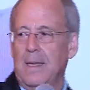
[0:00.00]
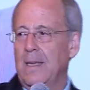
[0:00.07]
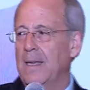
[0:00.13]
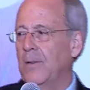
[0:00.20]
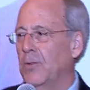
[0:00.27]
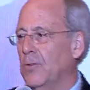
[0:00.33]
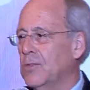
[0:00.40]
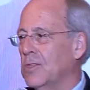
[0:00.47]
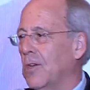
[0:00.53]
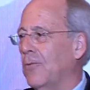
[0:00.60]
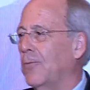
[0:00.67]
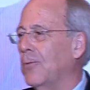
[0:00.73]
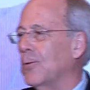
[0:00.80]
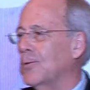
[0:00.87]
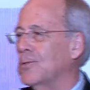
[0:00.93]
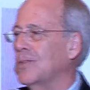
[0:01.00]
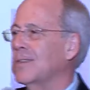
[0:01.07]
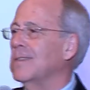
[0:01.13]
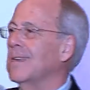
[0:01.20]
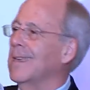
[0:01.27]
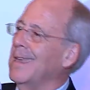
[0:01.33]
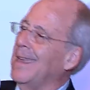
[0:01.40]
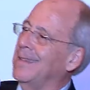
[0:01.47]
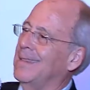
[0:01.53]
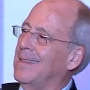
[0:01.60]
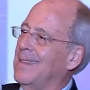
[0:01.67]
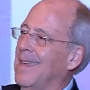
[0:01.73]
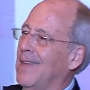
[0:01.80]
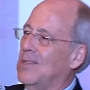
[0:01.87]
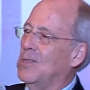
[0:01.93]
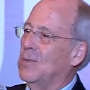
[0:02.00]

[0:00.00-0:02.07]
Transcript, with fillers: If you're so fortunate to get to that,